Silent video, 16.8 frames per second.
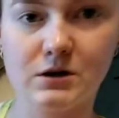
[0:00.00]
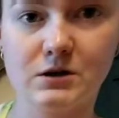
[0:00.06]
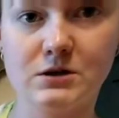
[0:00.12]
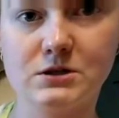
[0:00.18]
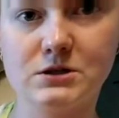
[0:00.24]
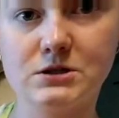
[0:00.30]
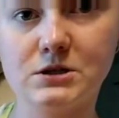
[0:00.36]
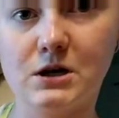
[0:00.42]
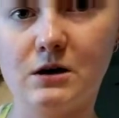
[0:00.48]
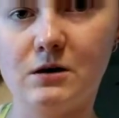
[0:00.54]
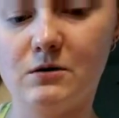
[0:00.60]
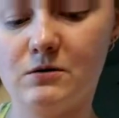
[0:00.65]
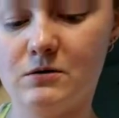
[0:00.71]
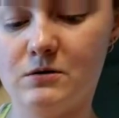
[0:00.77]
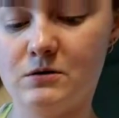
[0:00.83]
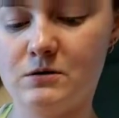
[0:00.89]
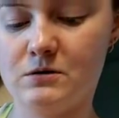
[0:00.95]
So,
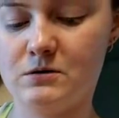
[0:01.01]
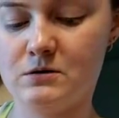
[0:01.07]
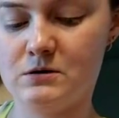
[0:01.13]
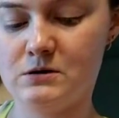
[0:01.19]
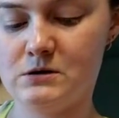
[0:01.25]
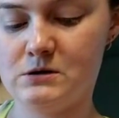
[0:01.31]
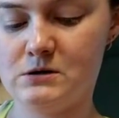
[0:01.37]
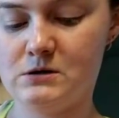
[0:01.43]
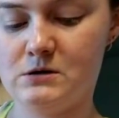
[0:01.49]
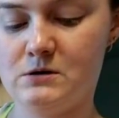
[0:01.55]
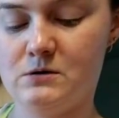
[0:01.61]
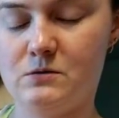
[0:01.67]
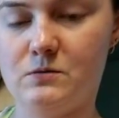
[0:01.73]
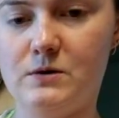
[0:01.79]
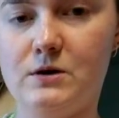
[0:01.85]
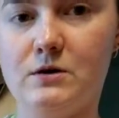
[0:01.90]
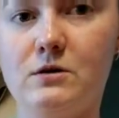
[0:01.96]

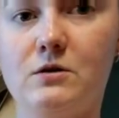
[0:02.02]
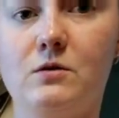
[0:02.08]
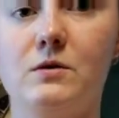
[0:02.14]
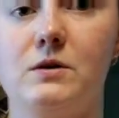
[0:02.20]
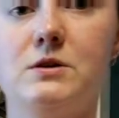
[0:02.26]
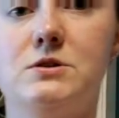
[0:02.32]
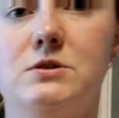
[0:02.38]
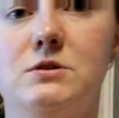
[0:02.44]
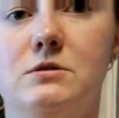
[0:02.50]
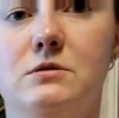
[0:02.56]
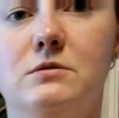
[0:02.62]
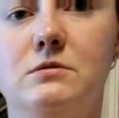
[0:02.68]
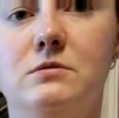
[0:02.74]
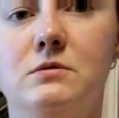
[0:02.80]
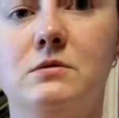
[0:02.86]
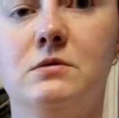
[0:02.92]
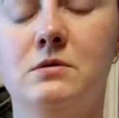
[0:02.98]
we are going to
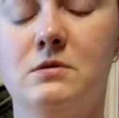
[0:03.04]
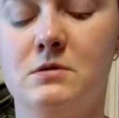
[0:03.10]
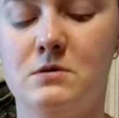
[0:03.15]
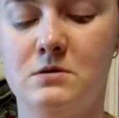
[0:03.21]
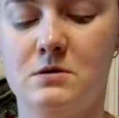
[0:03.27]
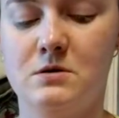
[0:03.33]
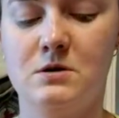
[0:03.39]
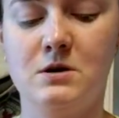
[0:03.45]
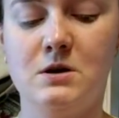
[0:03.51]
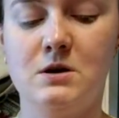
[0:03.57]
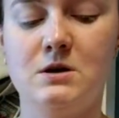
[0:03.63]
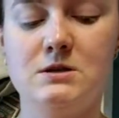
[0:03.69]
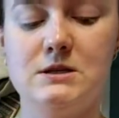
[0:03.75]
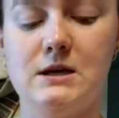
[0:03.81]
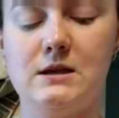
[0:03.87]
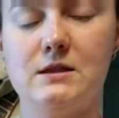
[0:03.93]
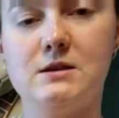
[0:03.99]

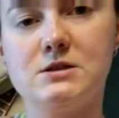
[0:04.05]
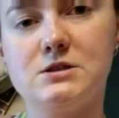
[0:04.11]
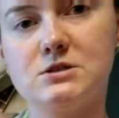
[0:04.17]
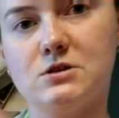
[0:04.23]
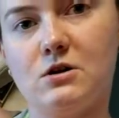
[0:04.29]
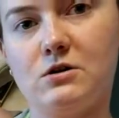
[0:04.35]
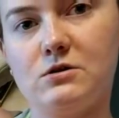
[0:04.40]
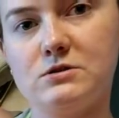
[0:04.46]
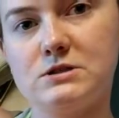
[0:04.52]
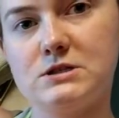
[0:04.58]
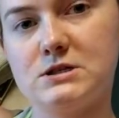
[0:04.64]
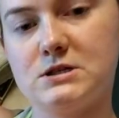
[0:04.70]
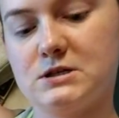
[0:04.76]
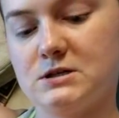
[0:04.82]
take this salt,